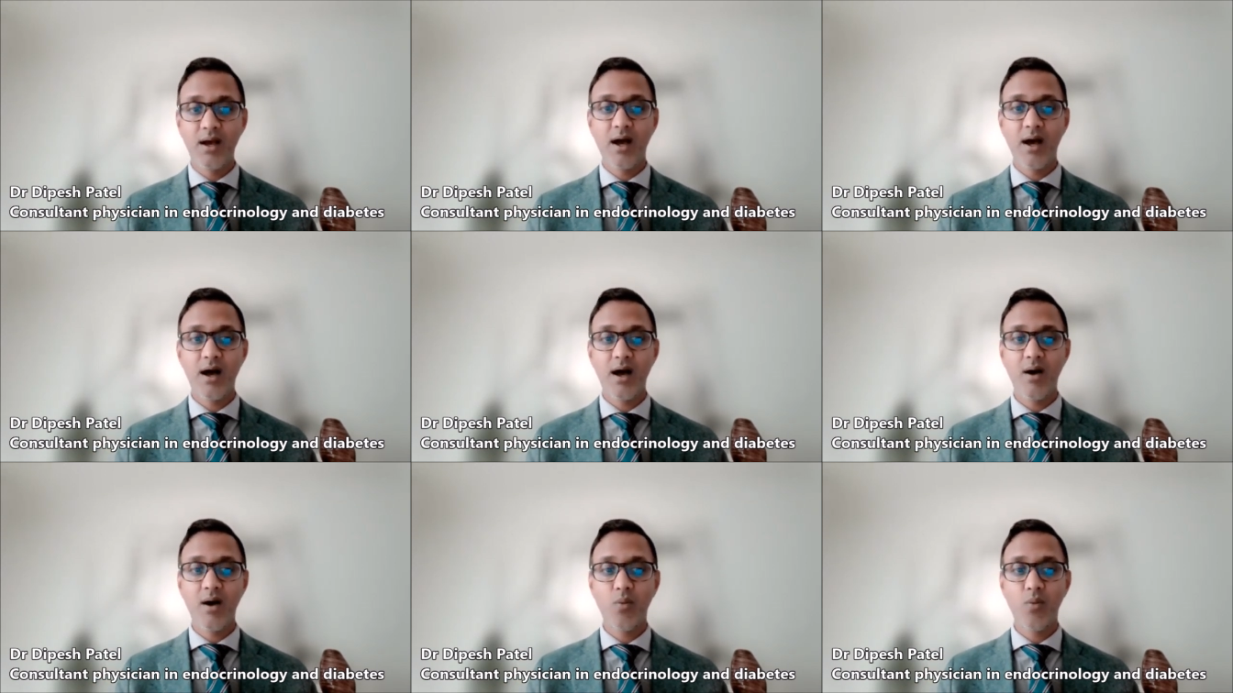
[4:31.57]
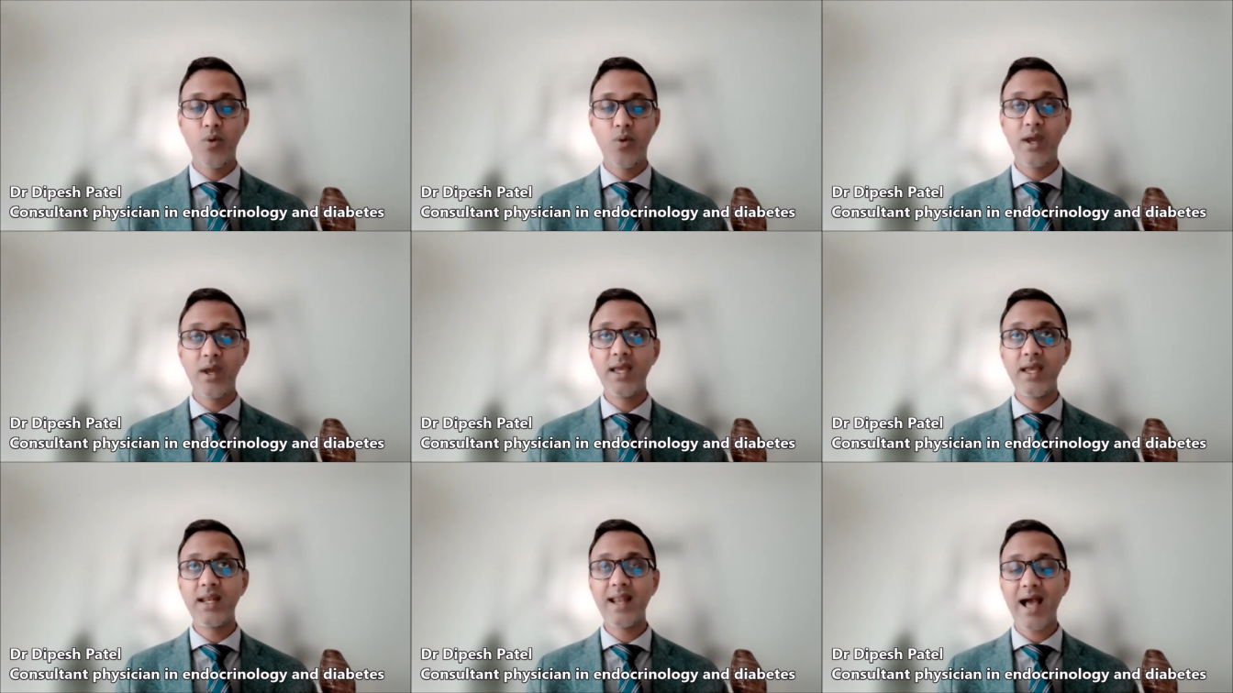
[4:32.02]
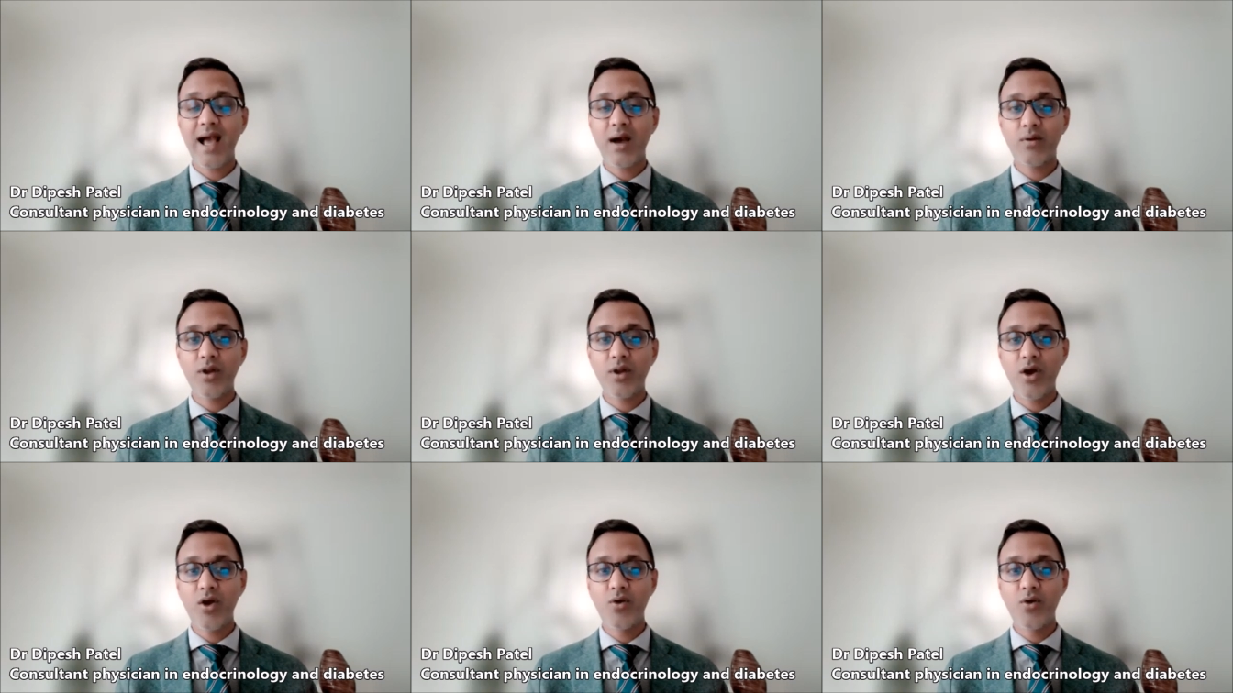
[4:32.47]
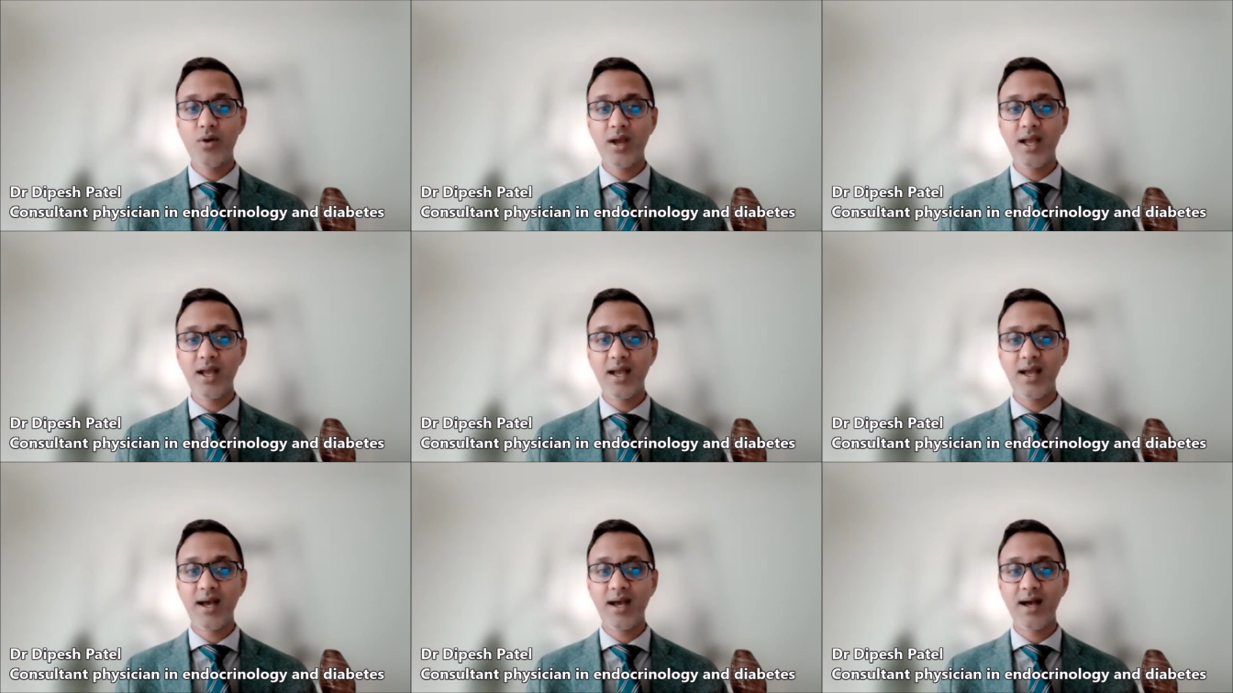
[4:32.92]
Uh, we now know
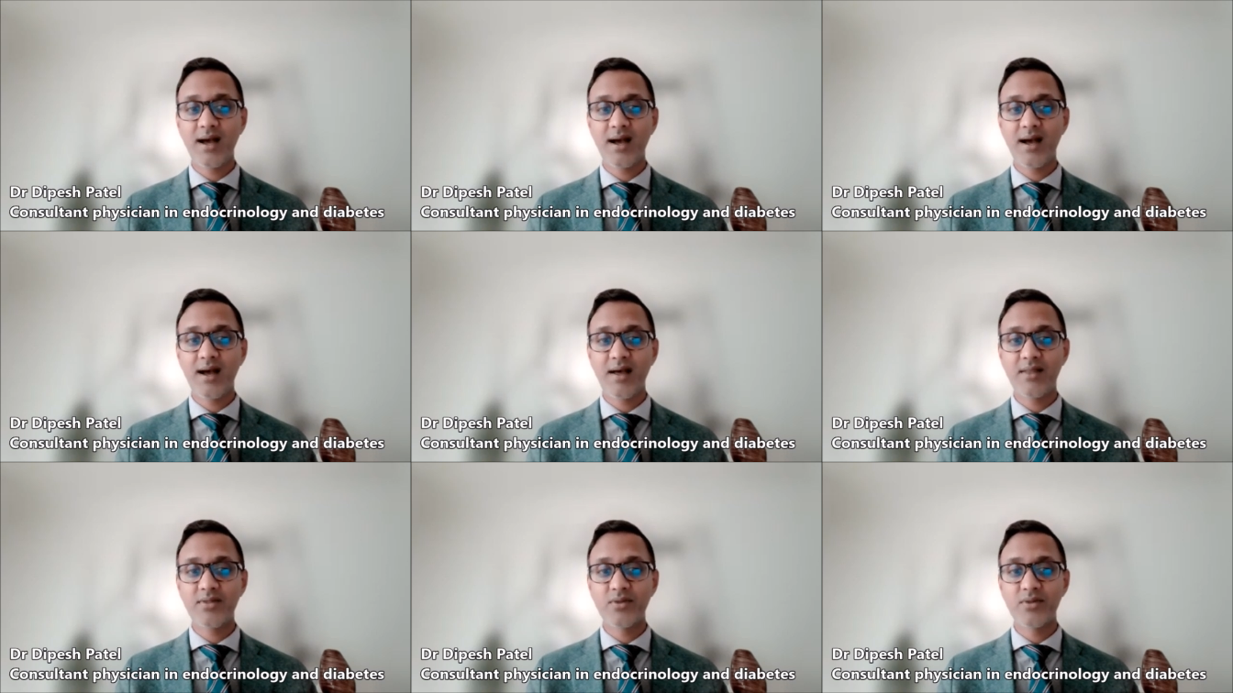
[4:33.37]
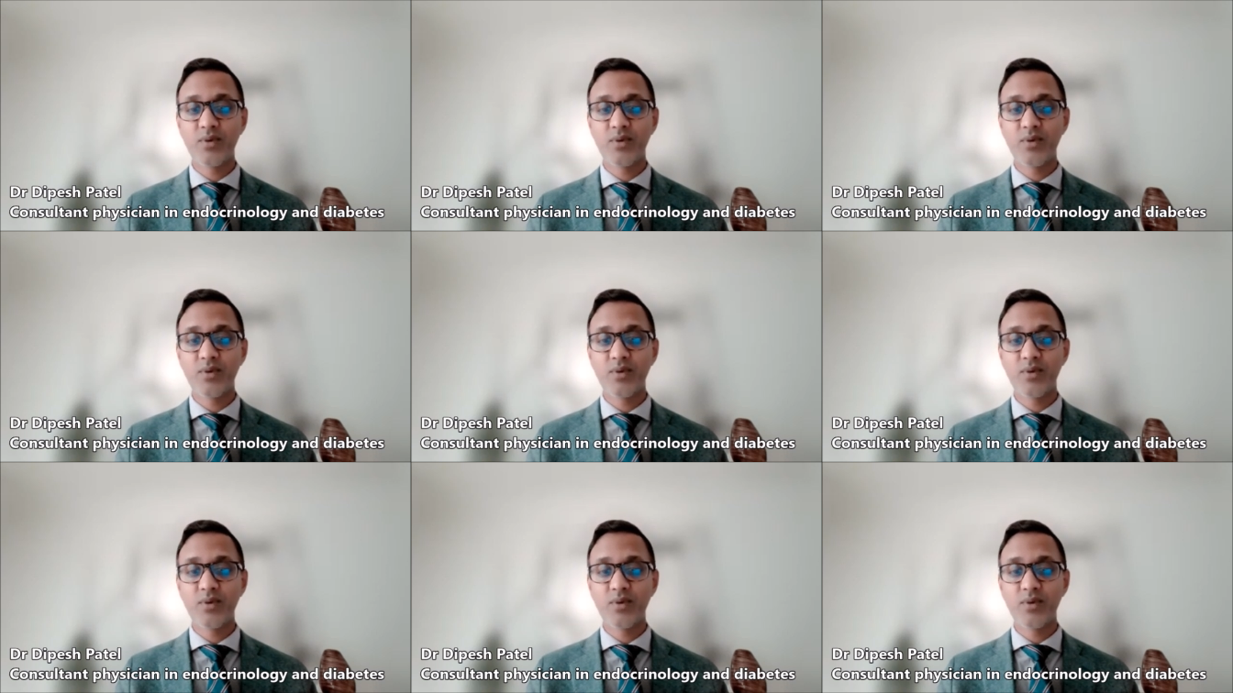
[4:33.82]
uh,